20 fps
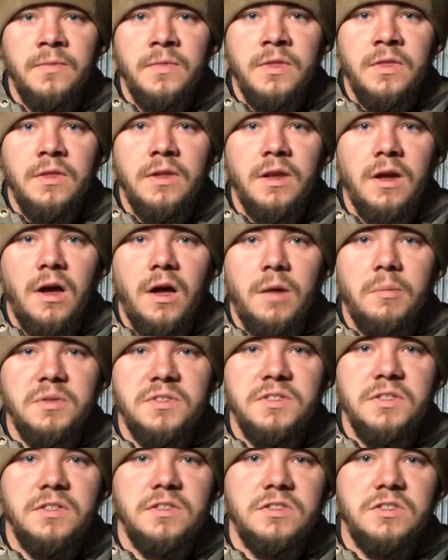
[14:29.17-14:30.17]
The
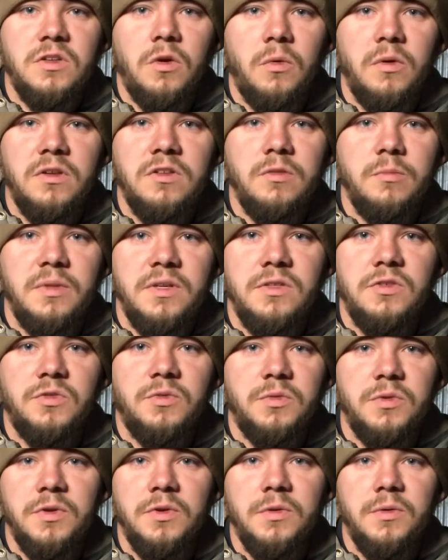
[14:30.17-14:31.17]
opposite is going to be
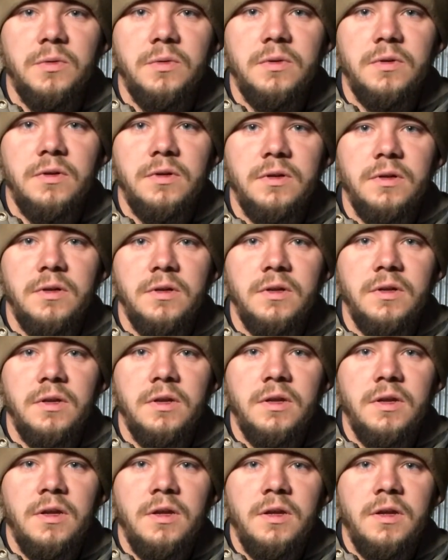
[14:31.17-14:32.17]
true.
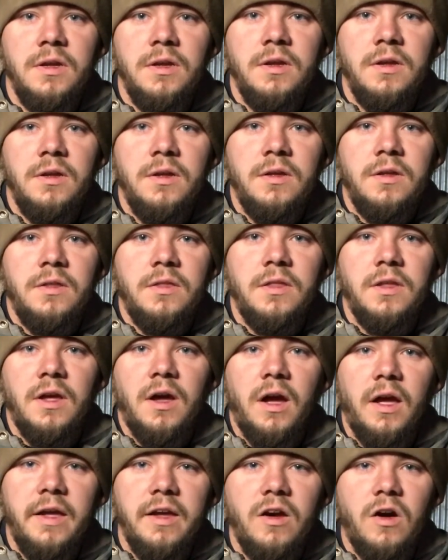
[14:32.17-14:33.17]
The
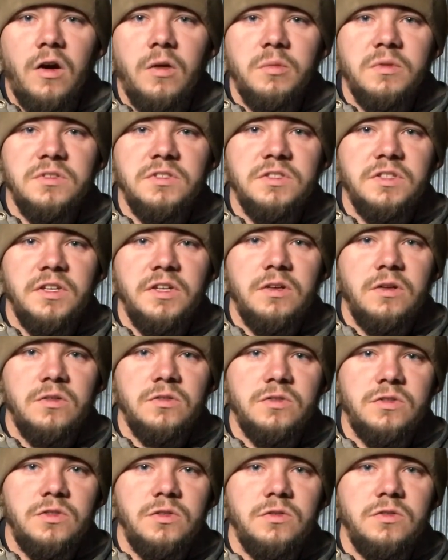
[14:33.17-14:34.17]
high carbon steel,
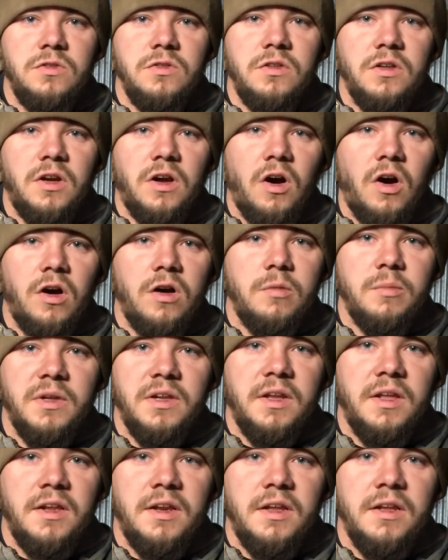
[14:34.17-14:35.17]
due to the carbon
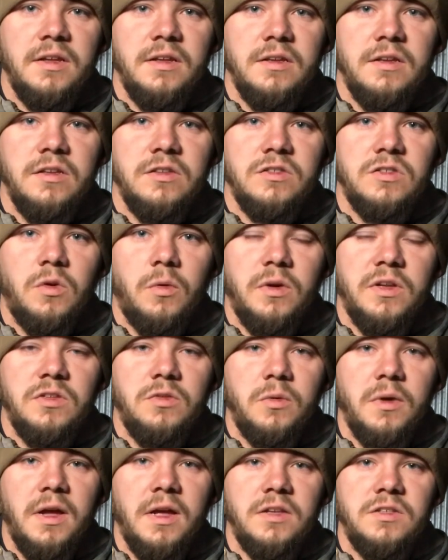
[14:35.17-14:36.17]
in it, is going to
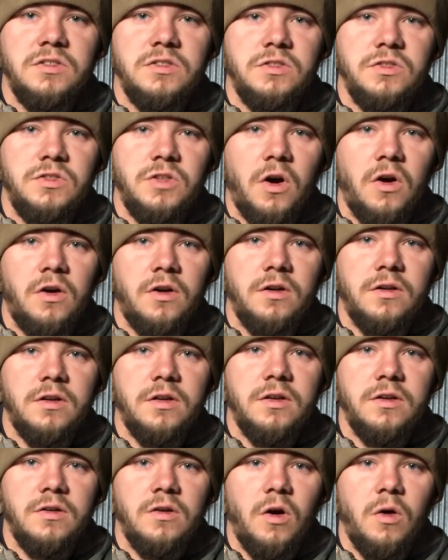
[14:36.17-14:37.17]
etch dark,
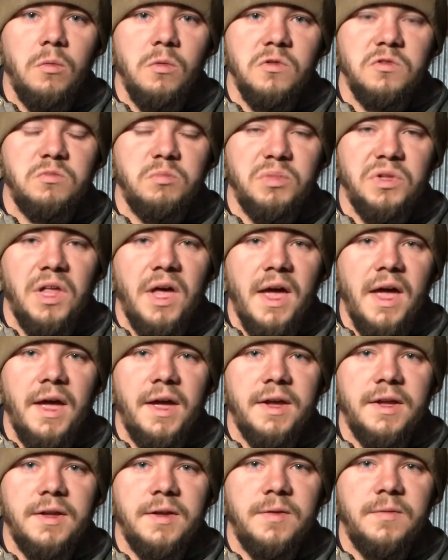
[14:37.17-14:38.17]
almost black.